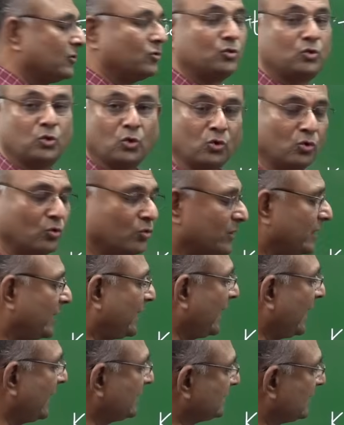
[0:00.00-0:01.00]
2.
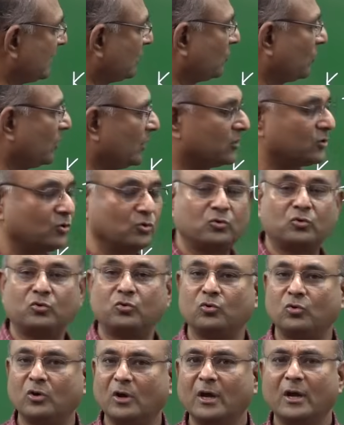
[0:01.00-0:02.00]
K is equal to
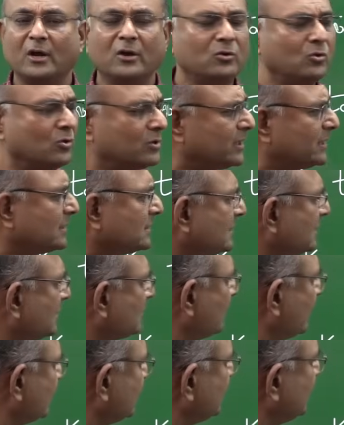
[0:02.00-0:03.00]
2. Notice this
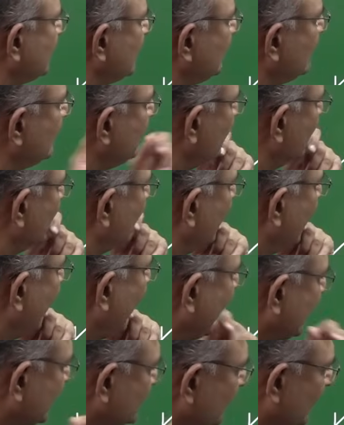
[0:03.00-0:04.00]
question,
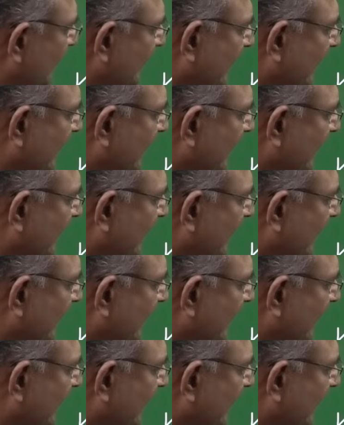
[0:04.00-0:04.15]
actual